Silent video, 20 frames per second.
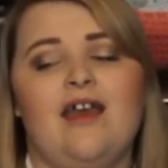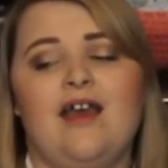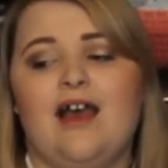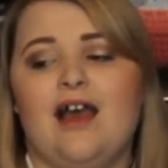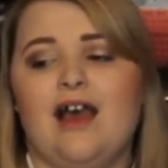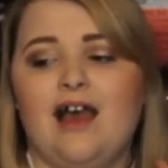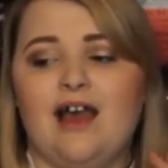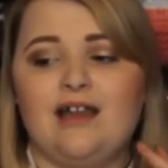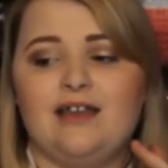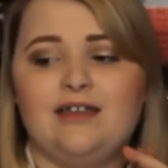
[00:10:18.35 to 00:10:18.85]

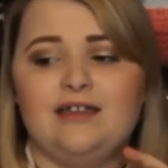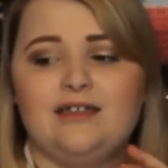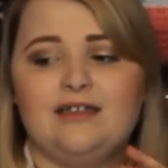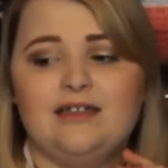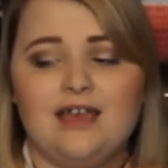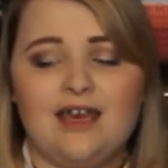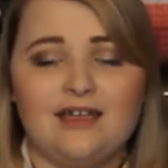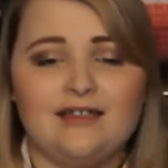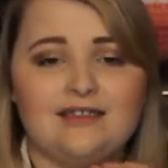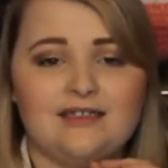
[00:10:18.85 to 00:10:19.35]
and it
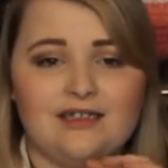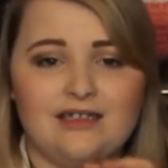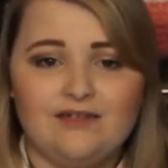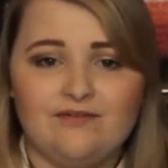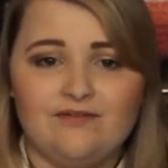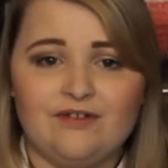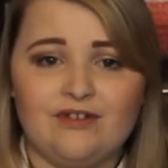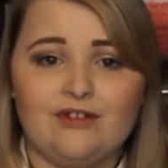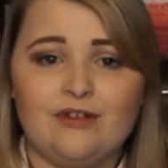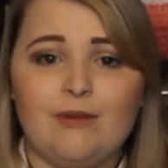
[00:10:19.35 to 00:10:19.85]
gets
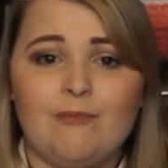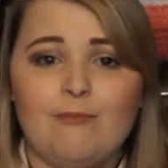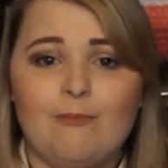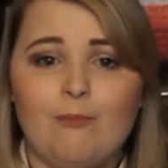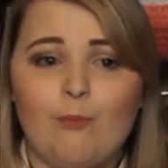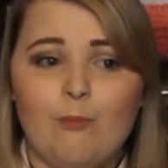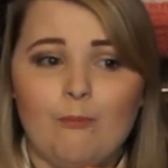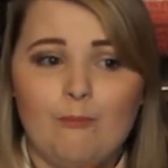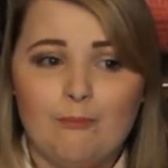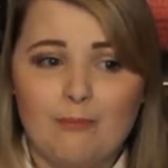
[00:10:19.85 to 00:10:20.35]
even
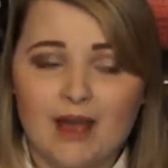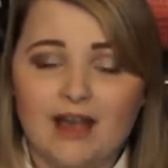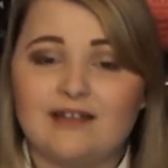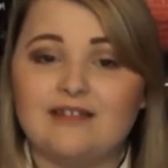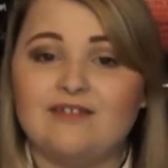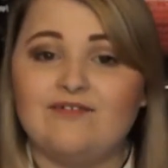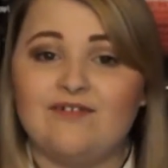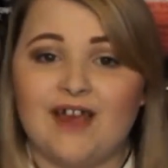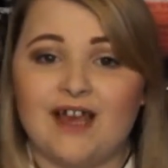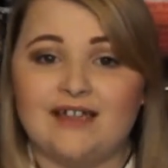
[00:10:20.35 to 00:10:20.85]
Max
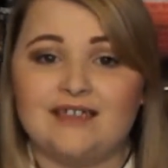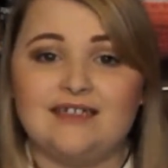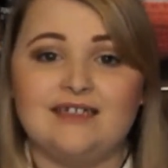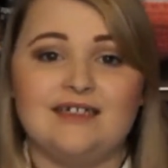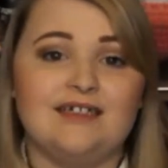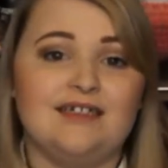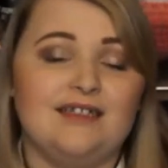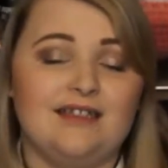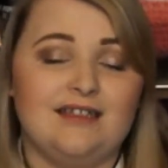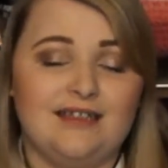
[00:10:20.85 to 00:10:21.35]
Factor
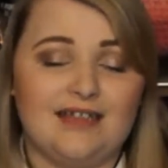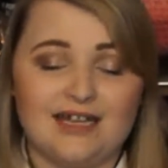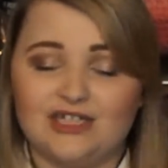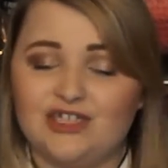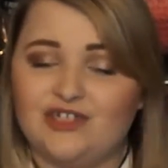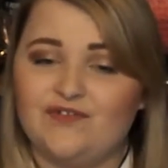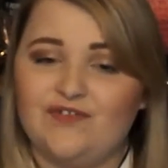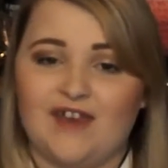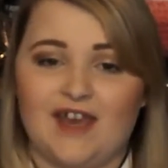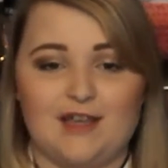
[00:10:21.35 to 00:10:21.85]
Lash
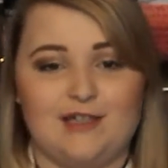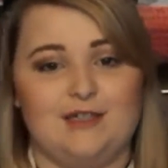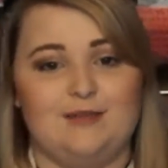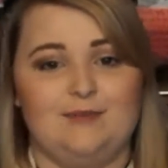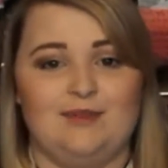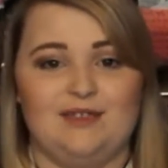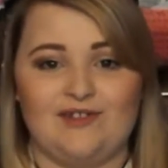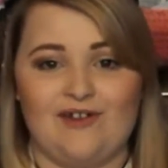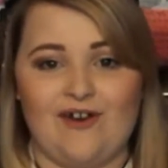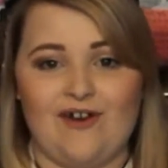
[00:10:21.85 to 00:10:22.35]
Effect
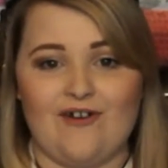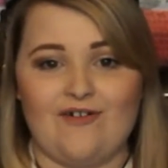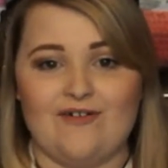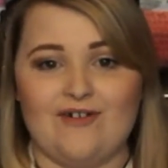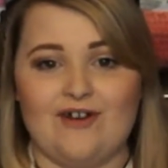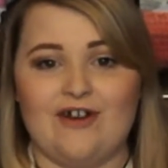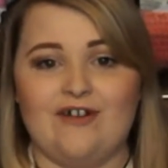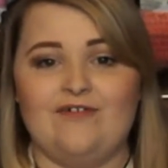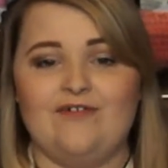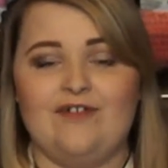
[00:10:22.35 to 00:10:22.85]
mascara off,